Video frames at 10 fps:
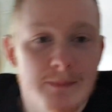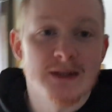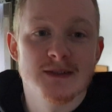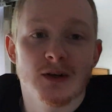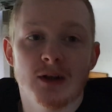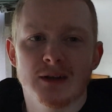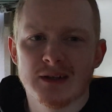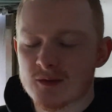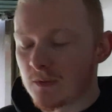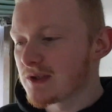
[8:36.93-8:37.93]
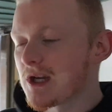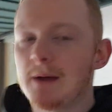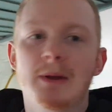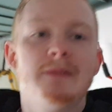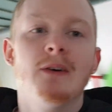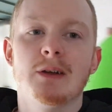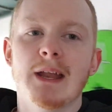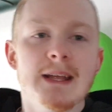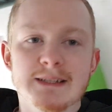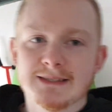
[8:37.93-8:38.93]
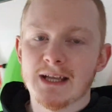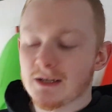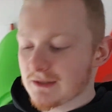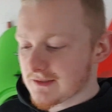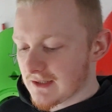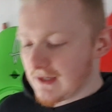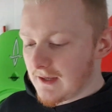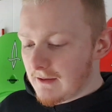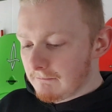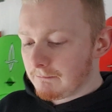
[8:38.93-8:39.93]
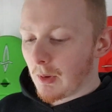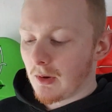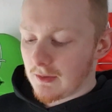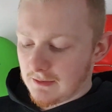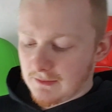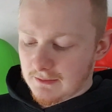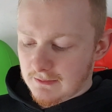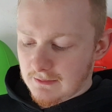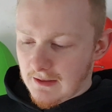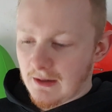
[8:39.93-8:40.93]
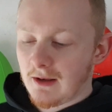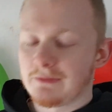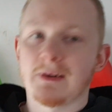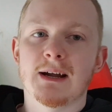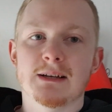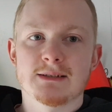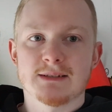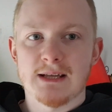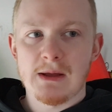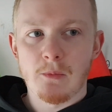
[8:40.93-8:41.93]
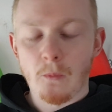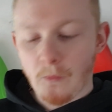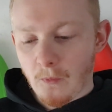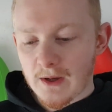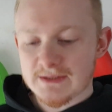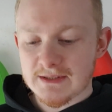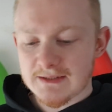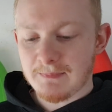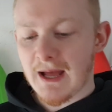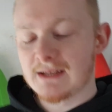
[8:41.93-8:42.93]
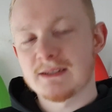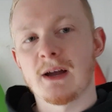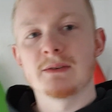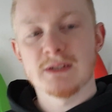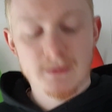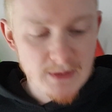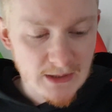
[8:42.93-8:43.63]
it's done. It's one job I fucking hate is stickers, but in all fairness, it wasn't as bad as I thought it was going to be.